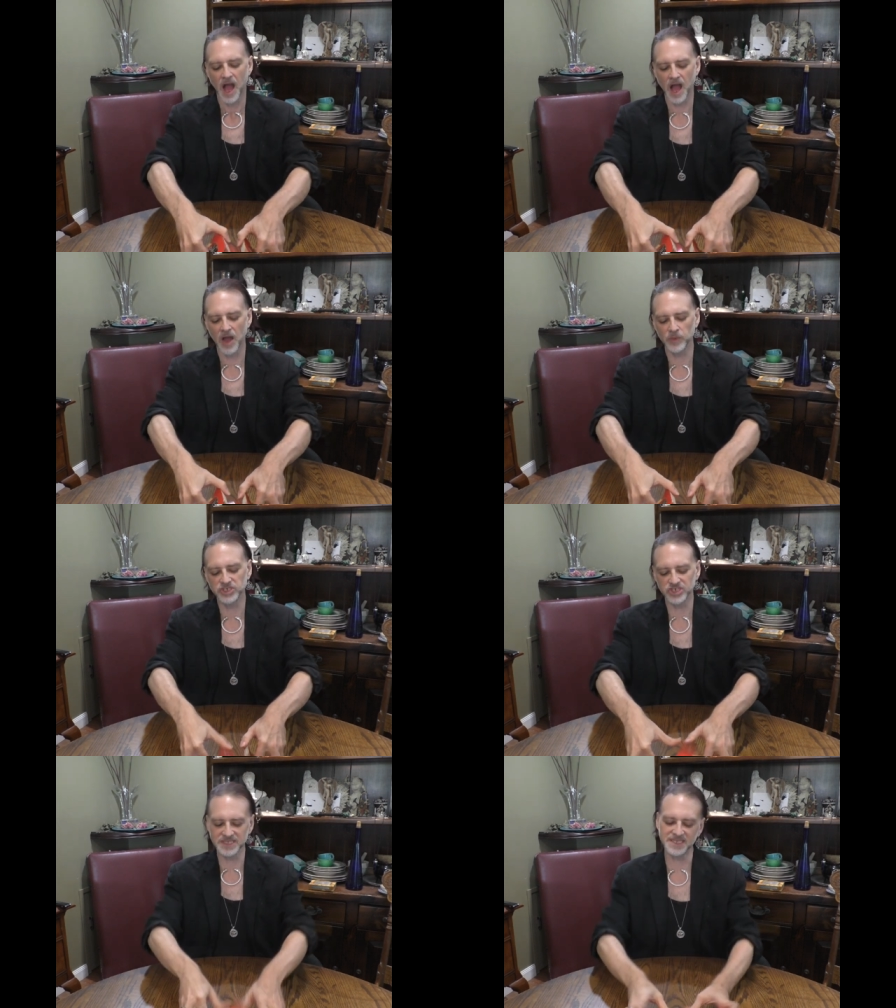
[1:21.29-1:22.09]
Uh,
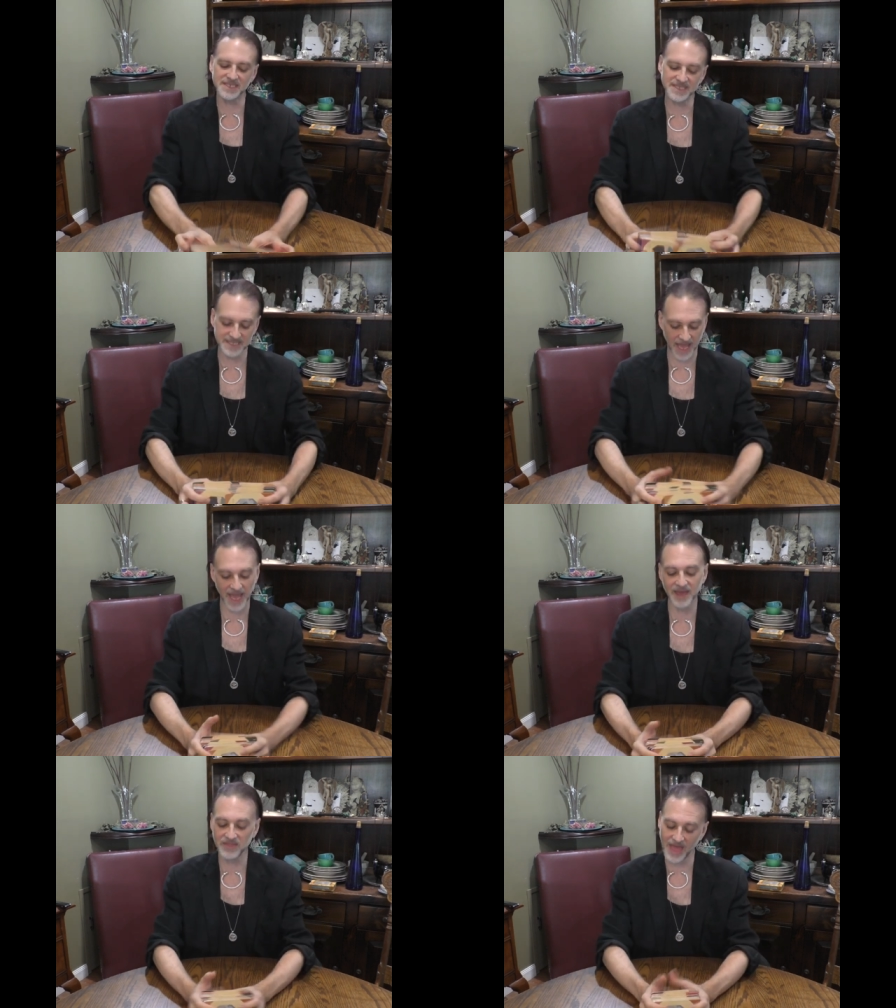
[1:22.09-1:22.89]
which is to
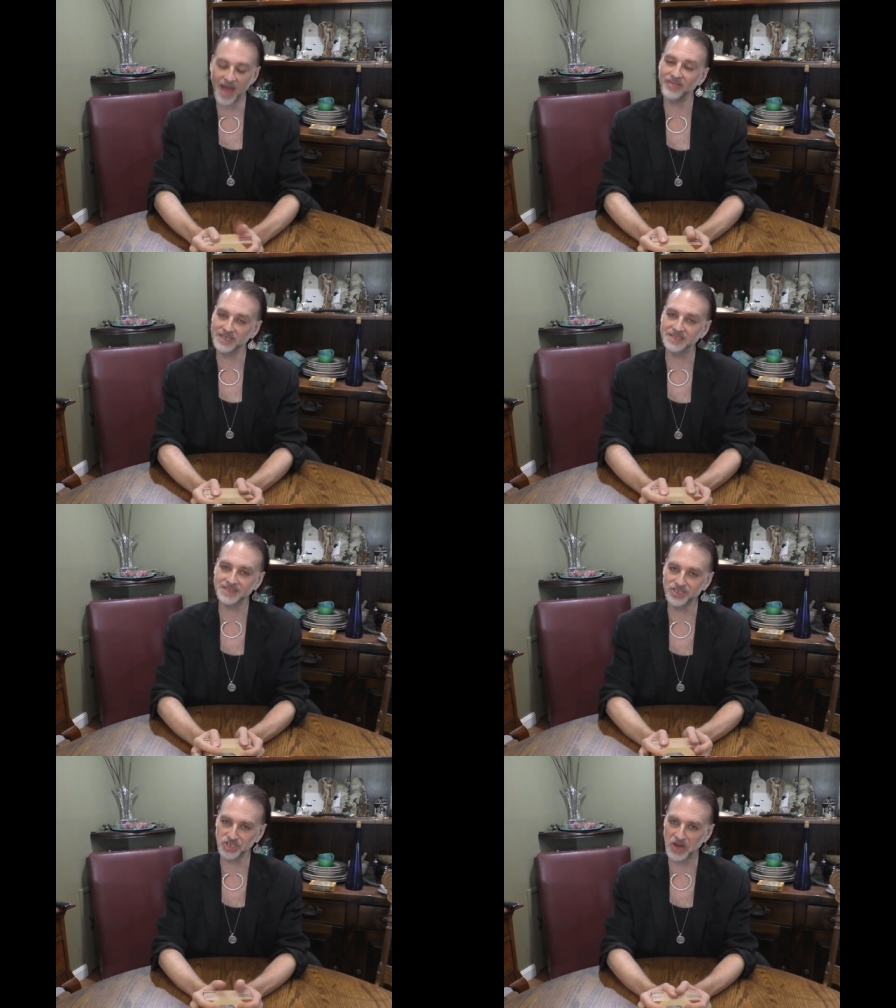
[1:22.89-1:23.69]
say that this is
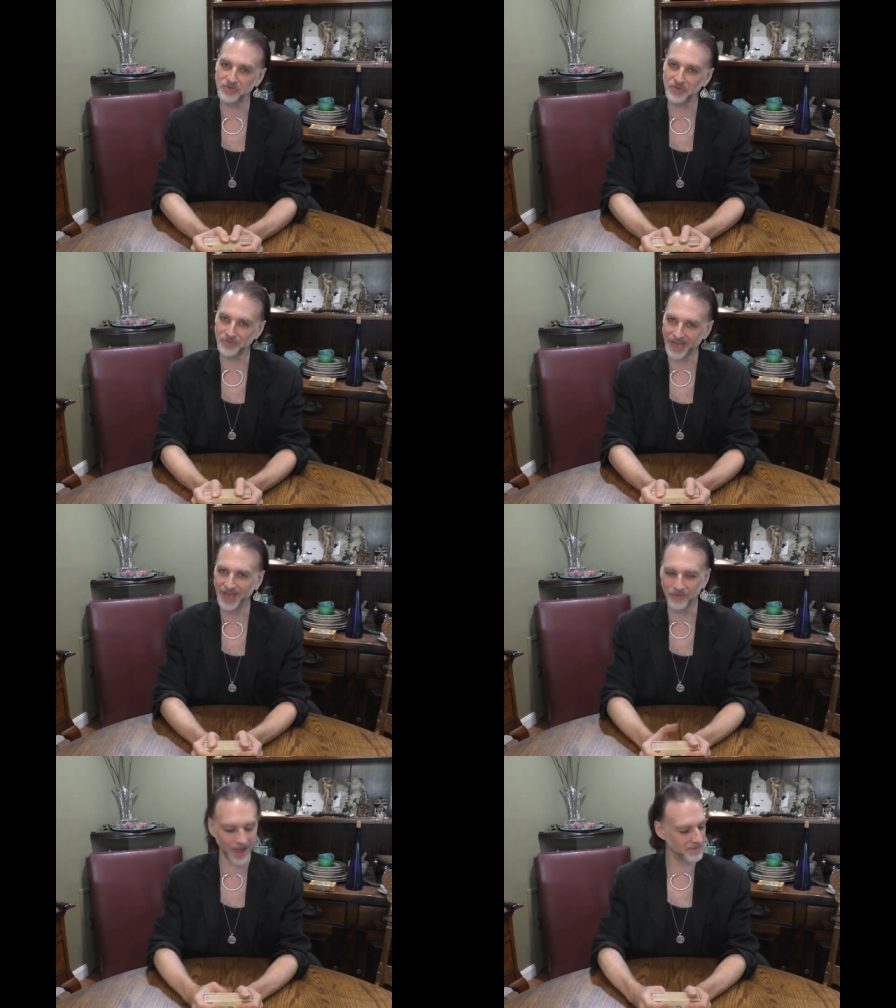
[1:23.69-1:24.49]
a general
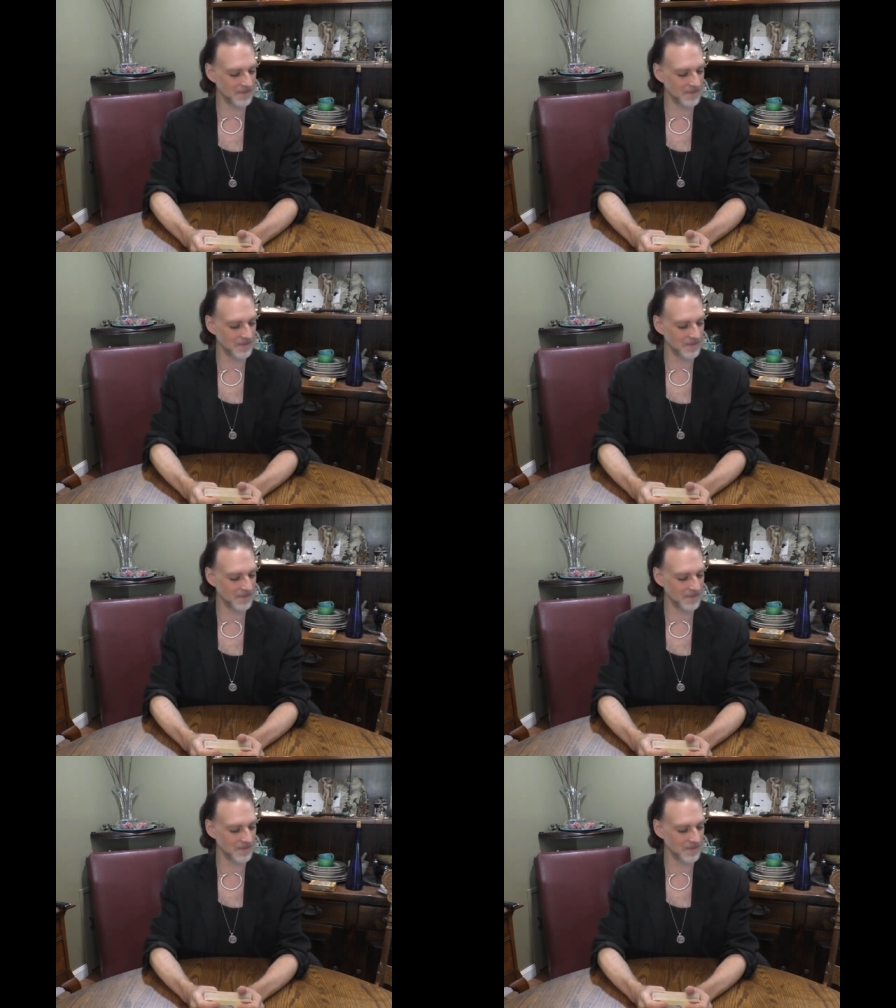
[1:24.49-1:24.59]
read, right?